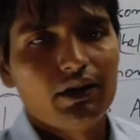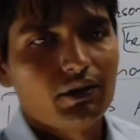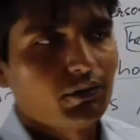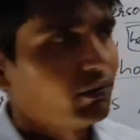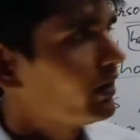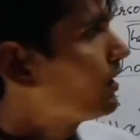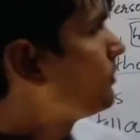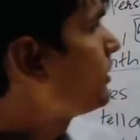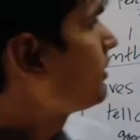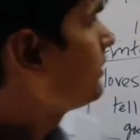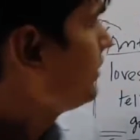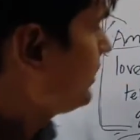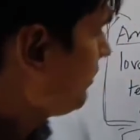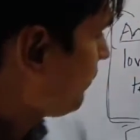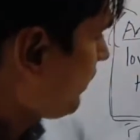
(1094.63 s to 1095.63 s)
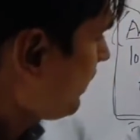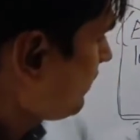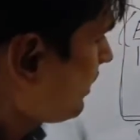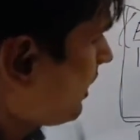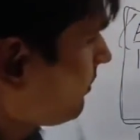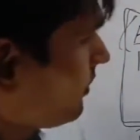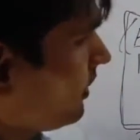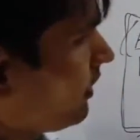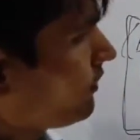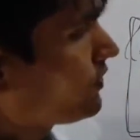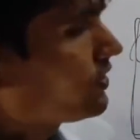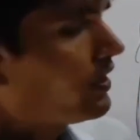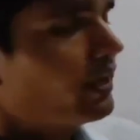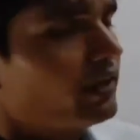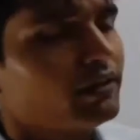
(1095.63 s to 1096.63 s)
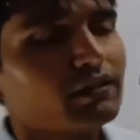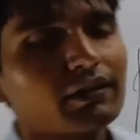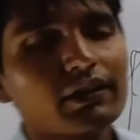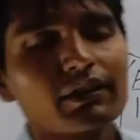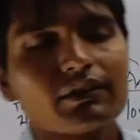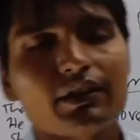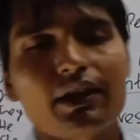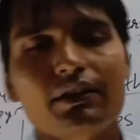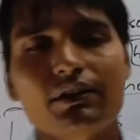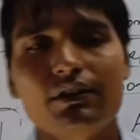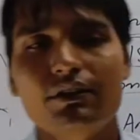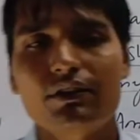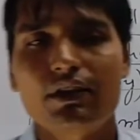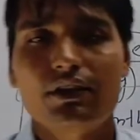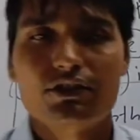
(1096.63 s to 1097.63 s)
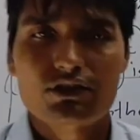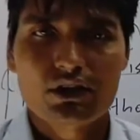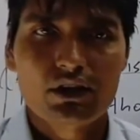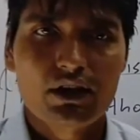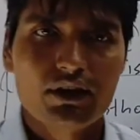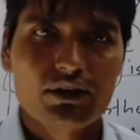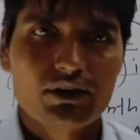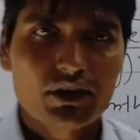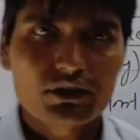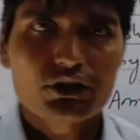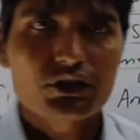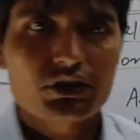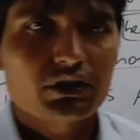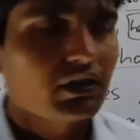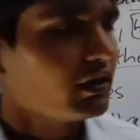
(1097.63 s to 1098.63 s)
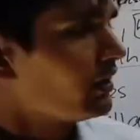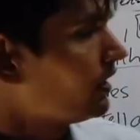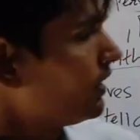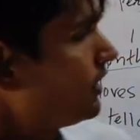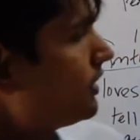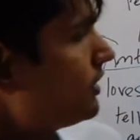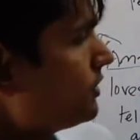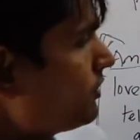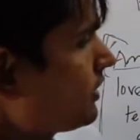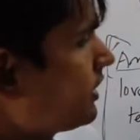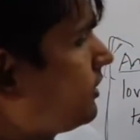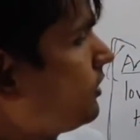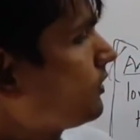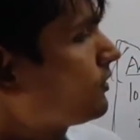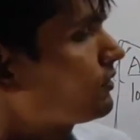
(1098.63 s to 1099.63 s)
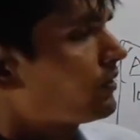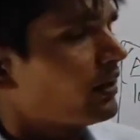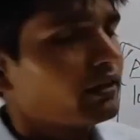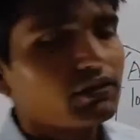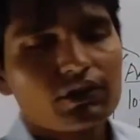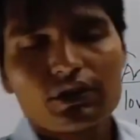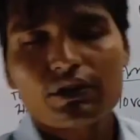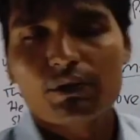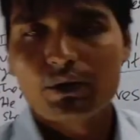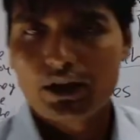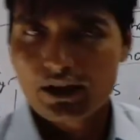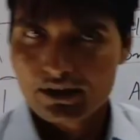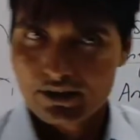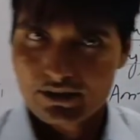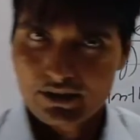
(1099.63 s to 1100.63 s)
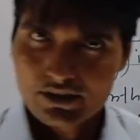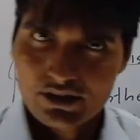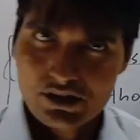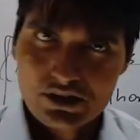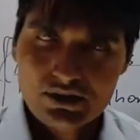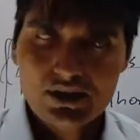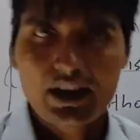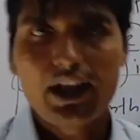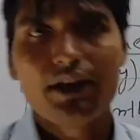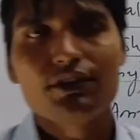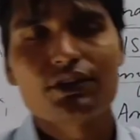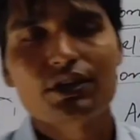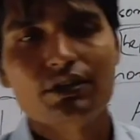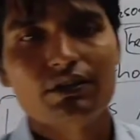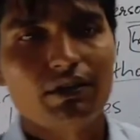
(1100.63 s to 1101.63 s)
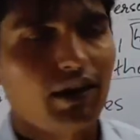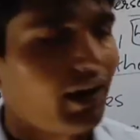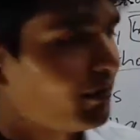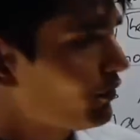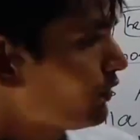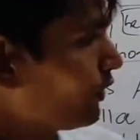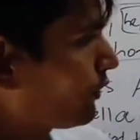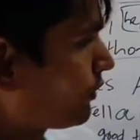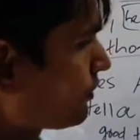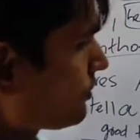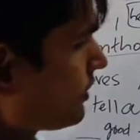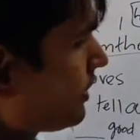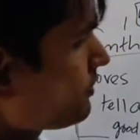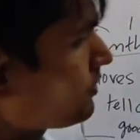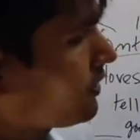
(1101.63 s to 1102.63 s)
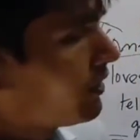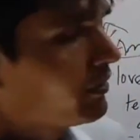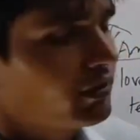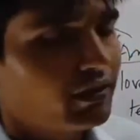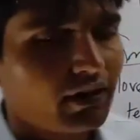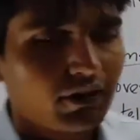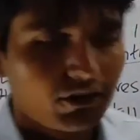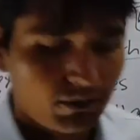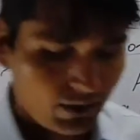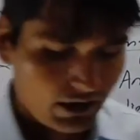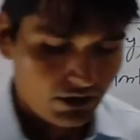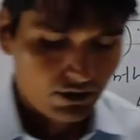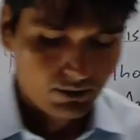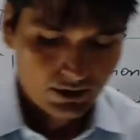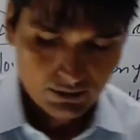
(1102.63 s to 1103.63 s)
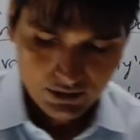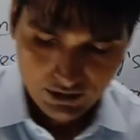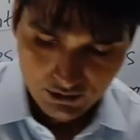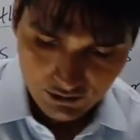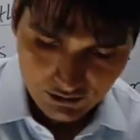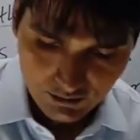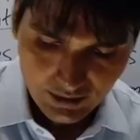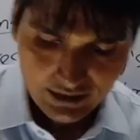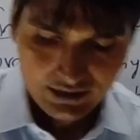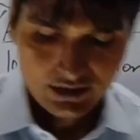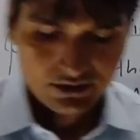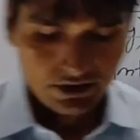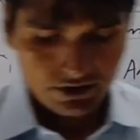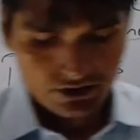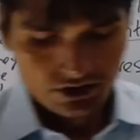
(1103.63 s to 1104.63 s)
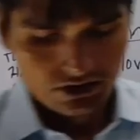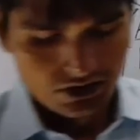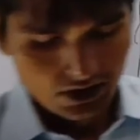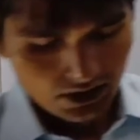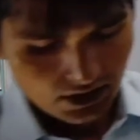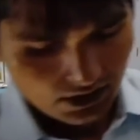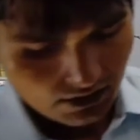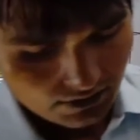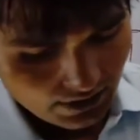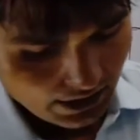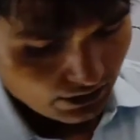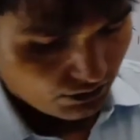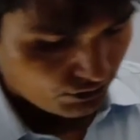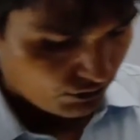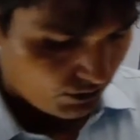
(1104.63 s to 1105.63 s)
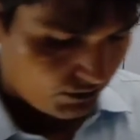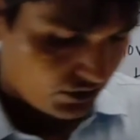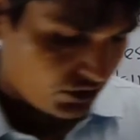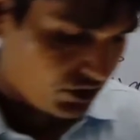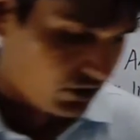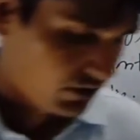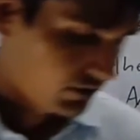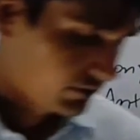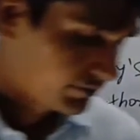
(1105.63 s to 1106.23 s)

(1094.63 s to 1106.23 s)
wherever, if I have left anything that is still untouched, you can also write where is it, and I would also try to cover the next part of the videos. By then, just take care. Thank you so much.